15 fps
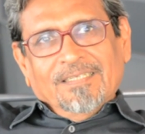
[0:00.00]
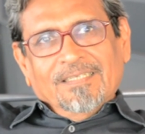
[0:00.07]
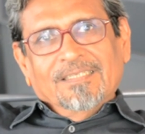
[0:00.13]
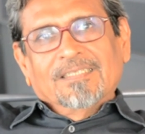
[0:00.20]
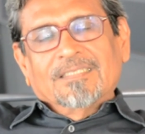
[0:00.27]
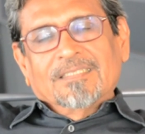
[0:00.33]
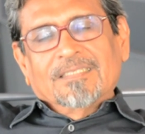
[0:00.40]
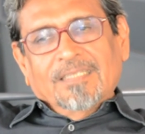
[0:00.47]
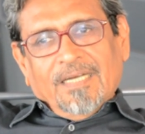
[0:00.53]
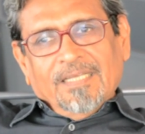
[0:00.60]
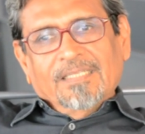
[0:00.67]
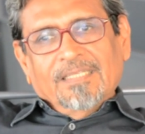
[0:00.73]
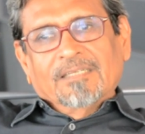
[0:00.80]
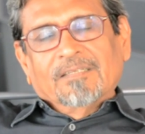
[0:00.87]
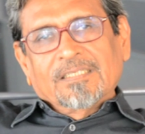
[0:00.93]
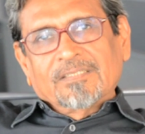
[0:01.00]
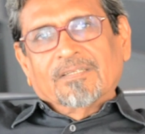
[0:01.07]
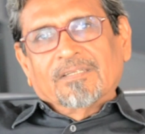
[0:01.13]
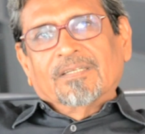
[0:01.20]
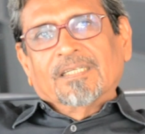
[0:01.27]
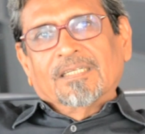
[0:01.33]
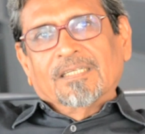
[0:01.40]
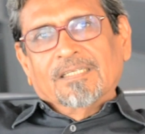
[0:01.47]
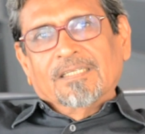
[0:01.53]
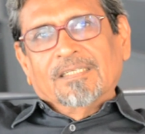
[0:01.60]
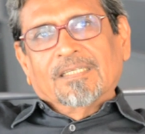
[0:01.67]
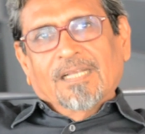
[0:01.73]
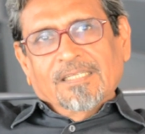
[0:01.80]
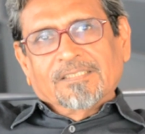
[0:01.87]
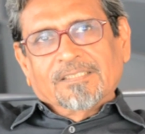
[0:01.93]
is, I think, historically,
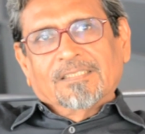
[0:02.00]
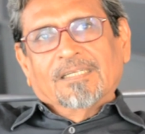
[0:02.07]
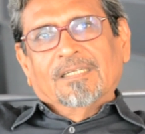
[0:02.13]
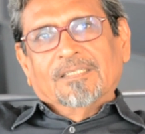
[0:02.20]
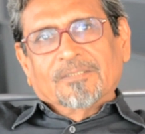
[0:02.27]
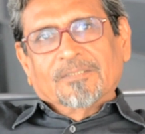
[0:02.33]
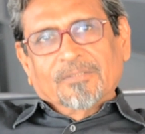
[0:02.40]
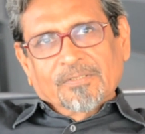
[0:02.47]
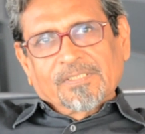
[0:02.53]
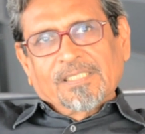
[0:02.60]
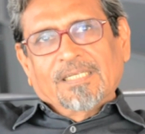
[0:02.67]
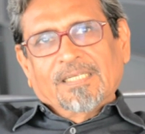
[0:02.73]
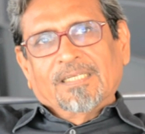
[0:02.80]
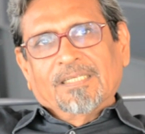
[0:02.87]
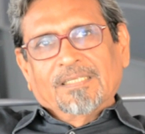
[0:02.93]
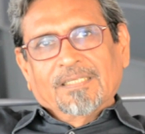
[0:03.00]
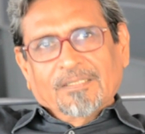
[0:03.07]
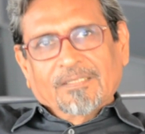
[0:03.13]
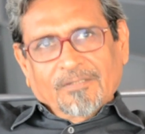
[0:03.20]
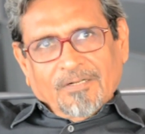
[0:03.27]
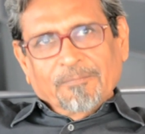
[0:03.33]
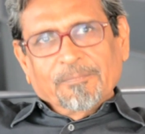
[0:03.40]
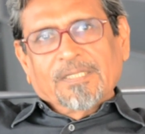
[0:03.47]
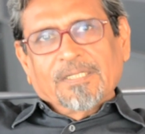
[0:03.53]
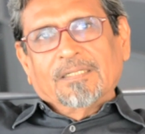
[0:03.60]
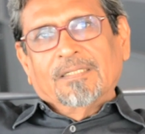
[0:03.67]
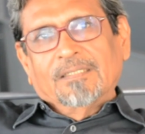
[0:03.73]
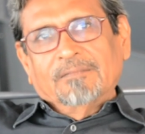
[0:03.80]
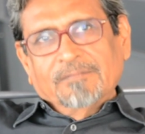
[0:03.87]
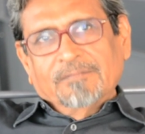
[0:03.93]
culturally, socially,
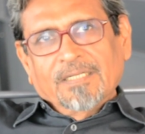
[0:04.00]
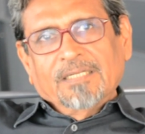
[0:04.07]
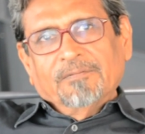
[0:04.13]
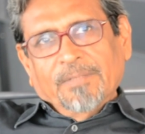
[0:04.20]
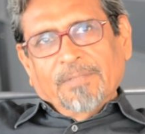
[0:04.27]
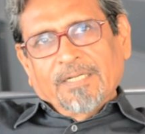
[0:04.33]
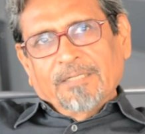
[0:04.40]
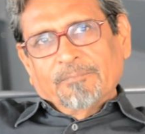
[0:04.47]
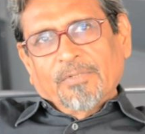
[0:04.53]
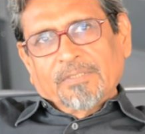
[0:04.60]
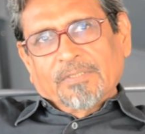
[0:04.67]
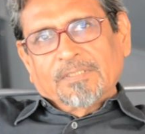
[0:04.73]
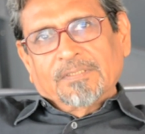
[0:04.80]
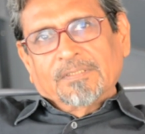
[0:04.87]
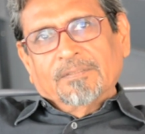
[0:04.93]
economically, very, very important.